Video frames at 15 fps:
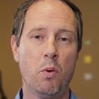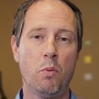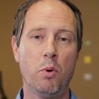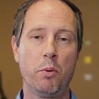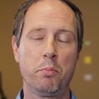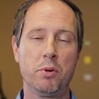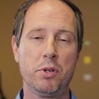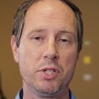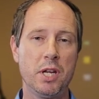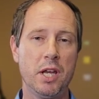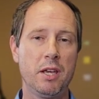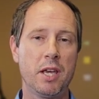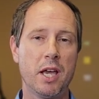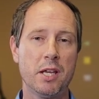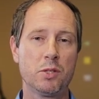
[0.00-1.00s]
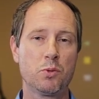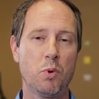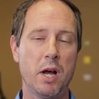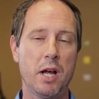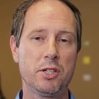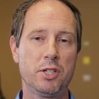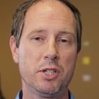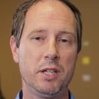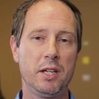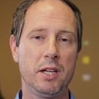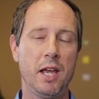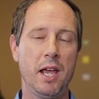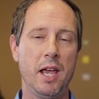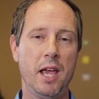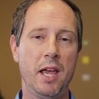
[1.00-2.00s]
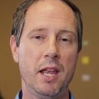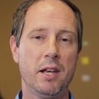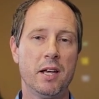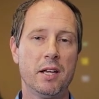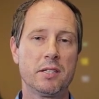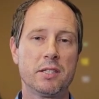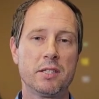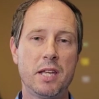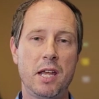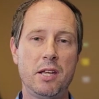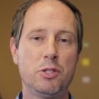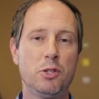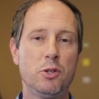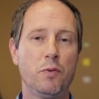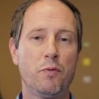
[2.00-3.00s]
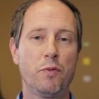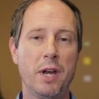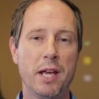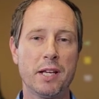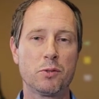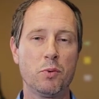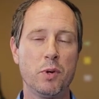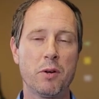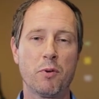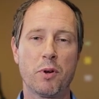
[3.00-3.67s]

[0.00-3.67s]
Well, we appreciate you guys watching, and stay tuned for next week.